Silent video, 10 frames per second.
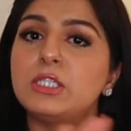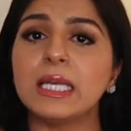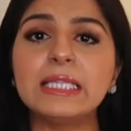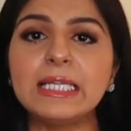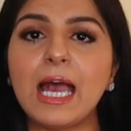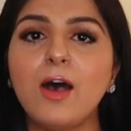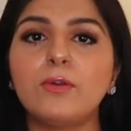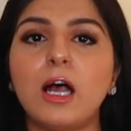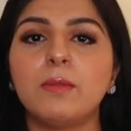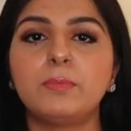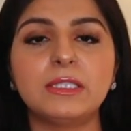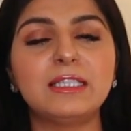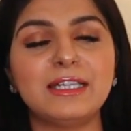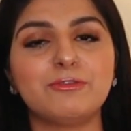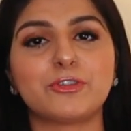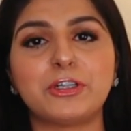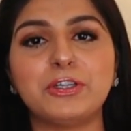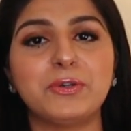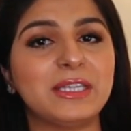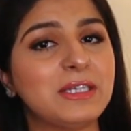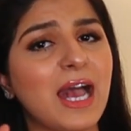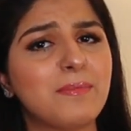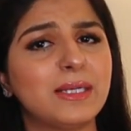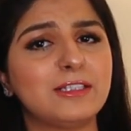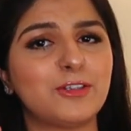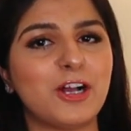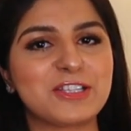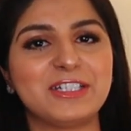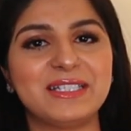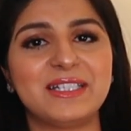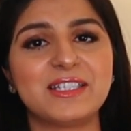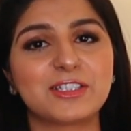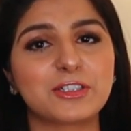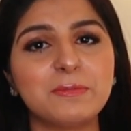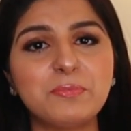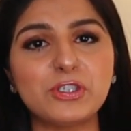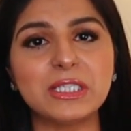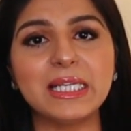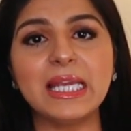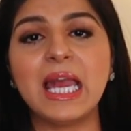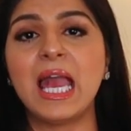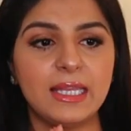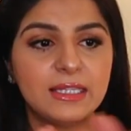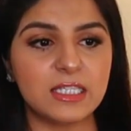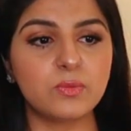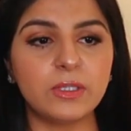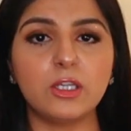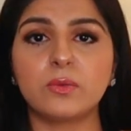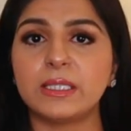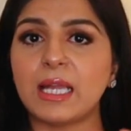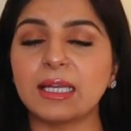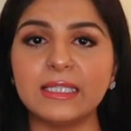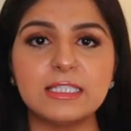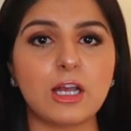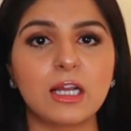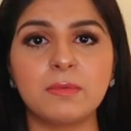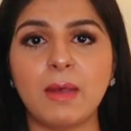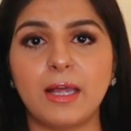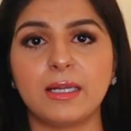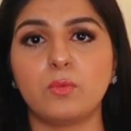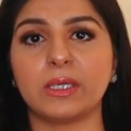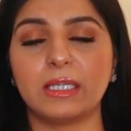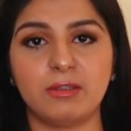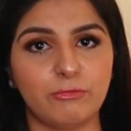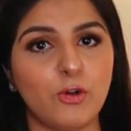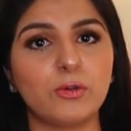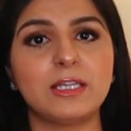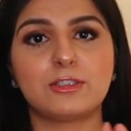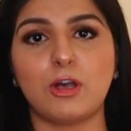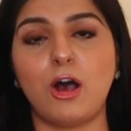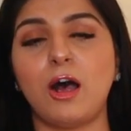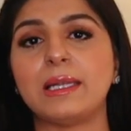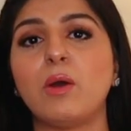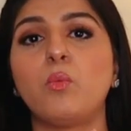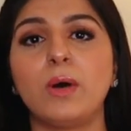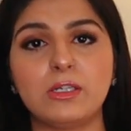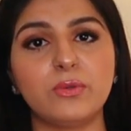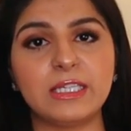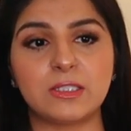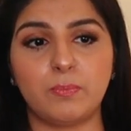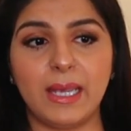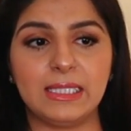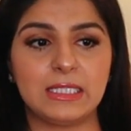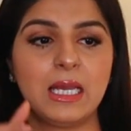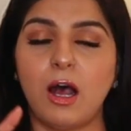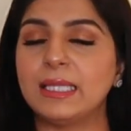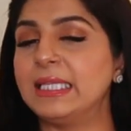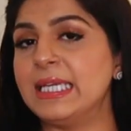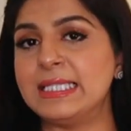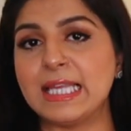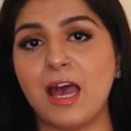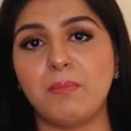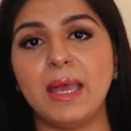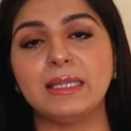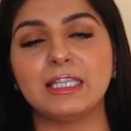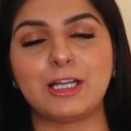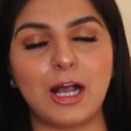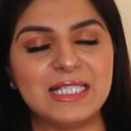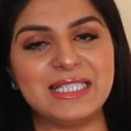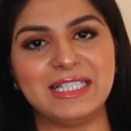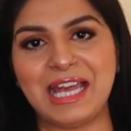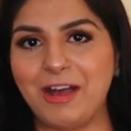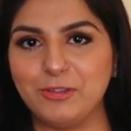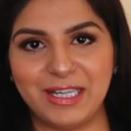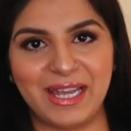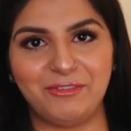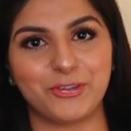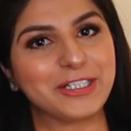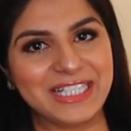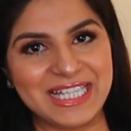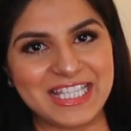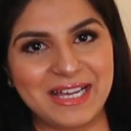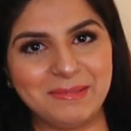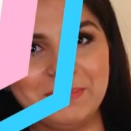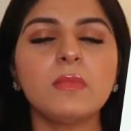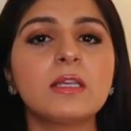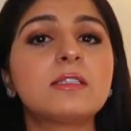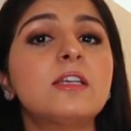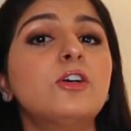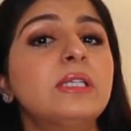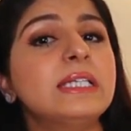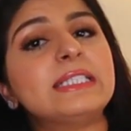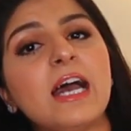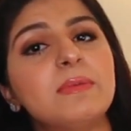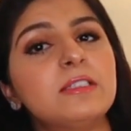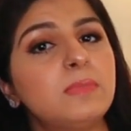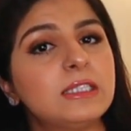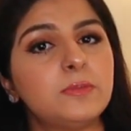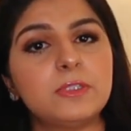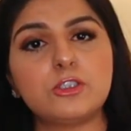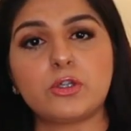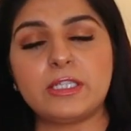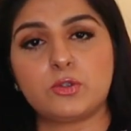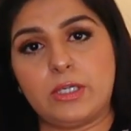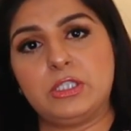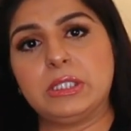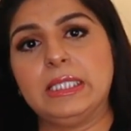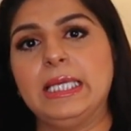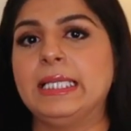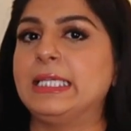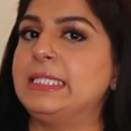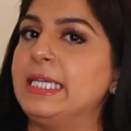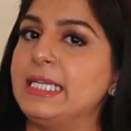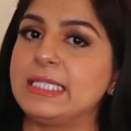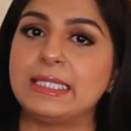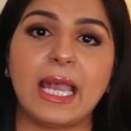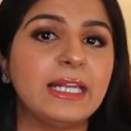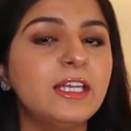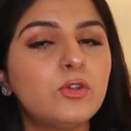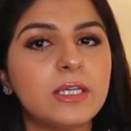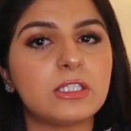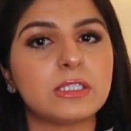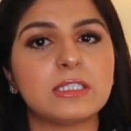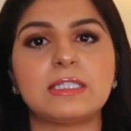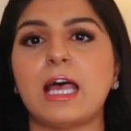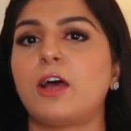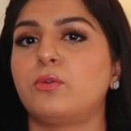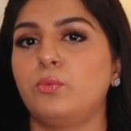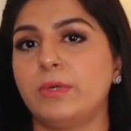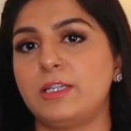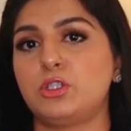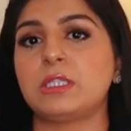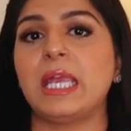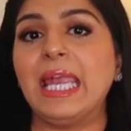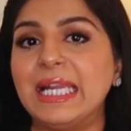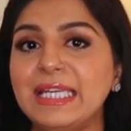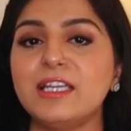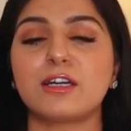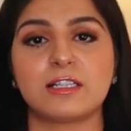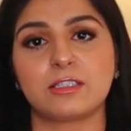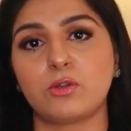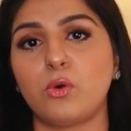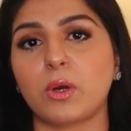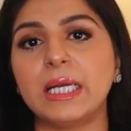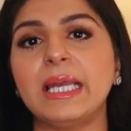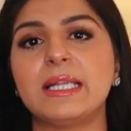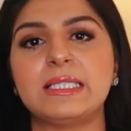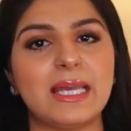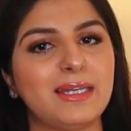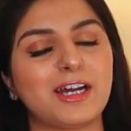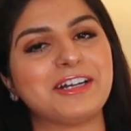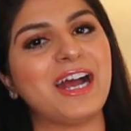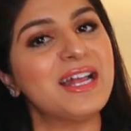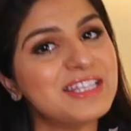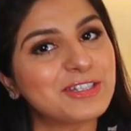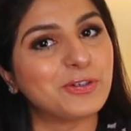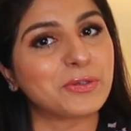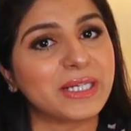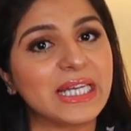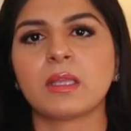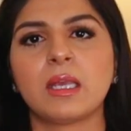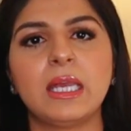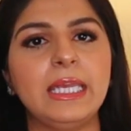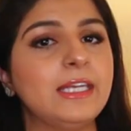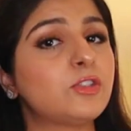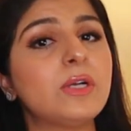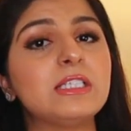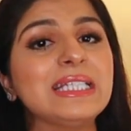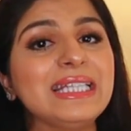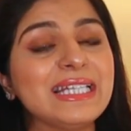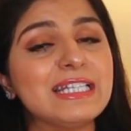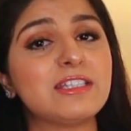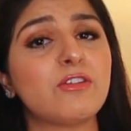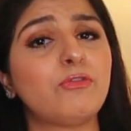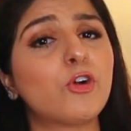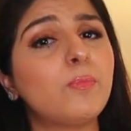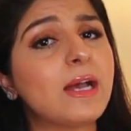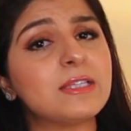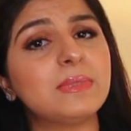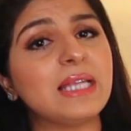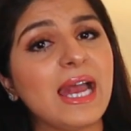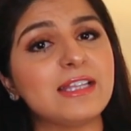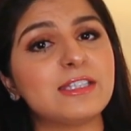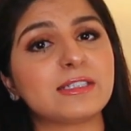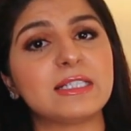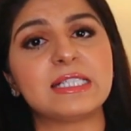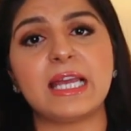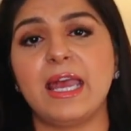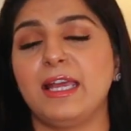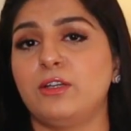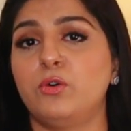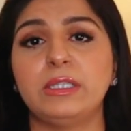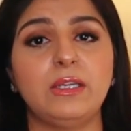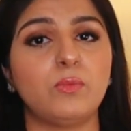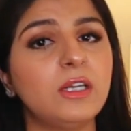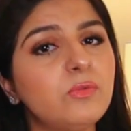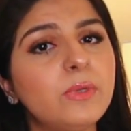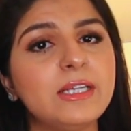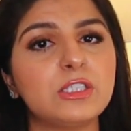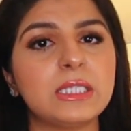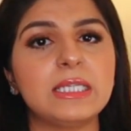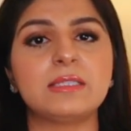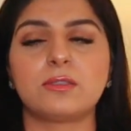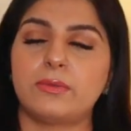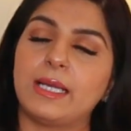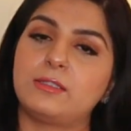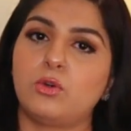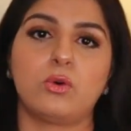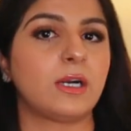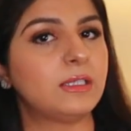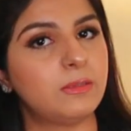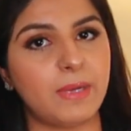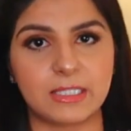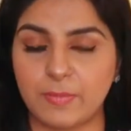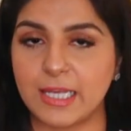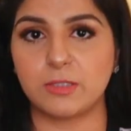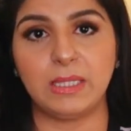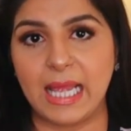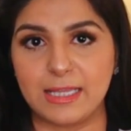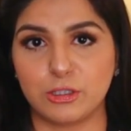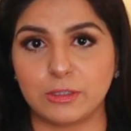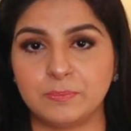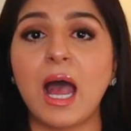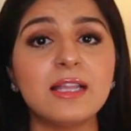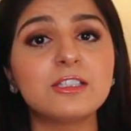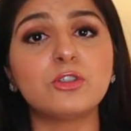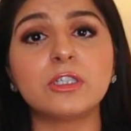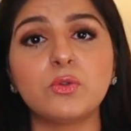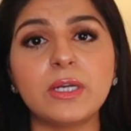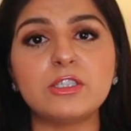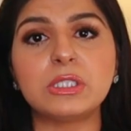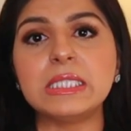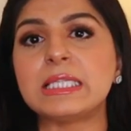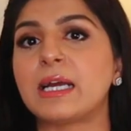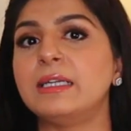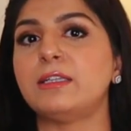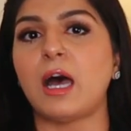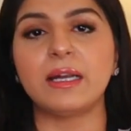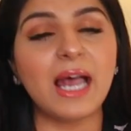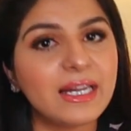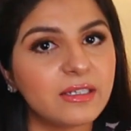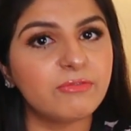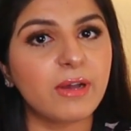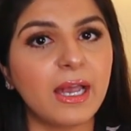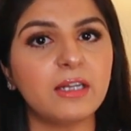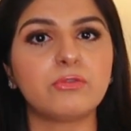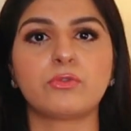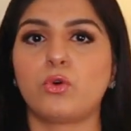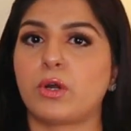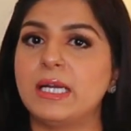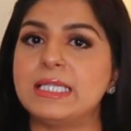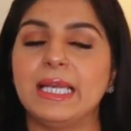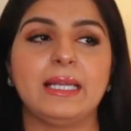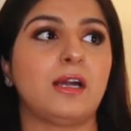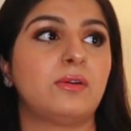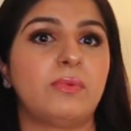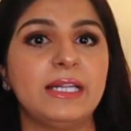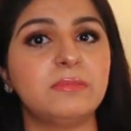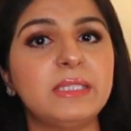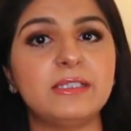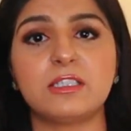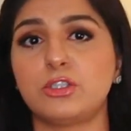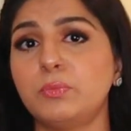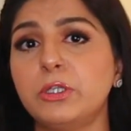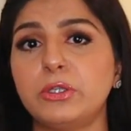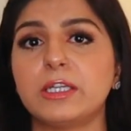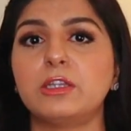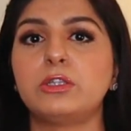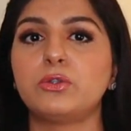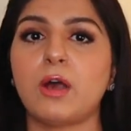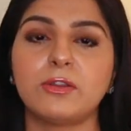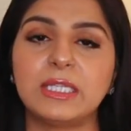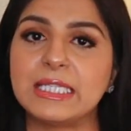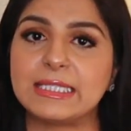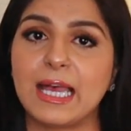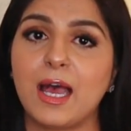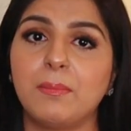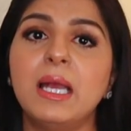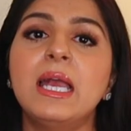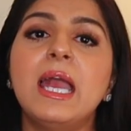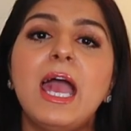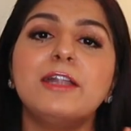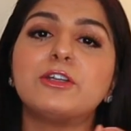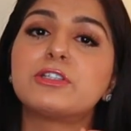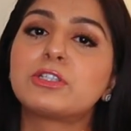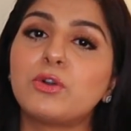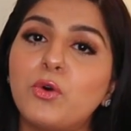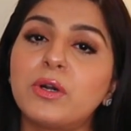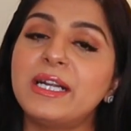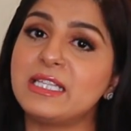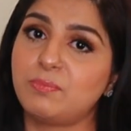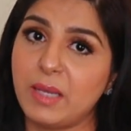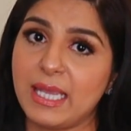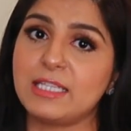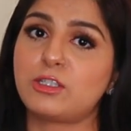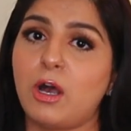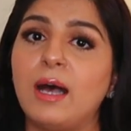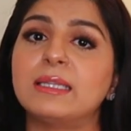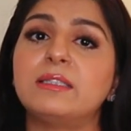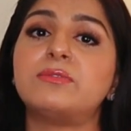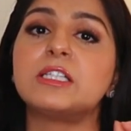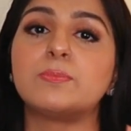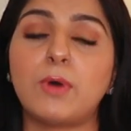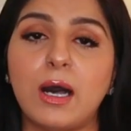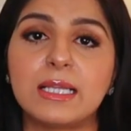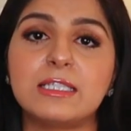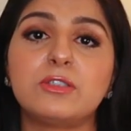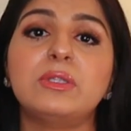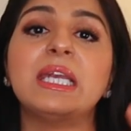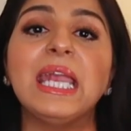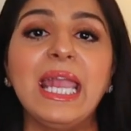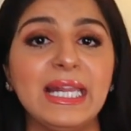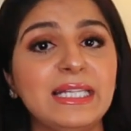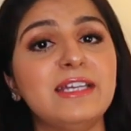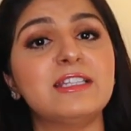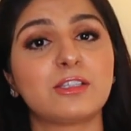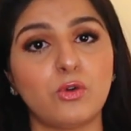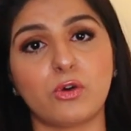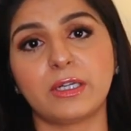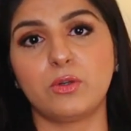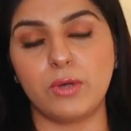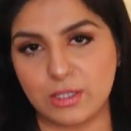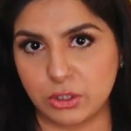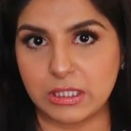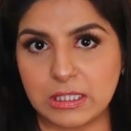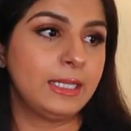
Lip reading: Check that out. I'll put the link for you in the I button, also in the description. In this video, we're not going to talk about it. We're going to focus on what to expect on the exam and the content outline for the exam. So the exam is a multiple choice question. It contains 90 questions, out of which 80 are scored and 10 are unscored. Each question lists 4 possible answers and only one of which is correct or the best possible answer. Unscored questions are not identified, of course, and are randomly distributed throughout the exam, and your score is based on the response to the 80 scored questions.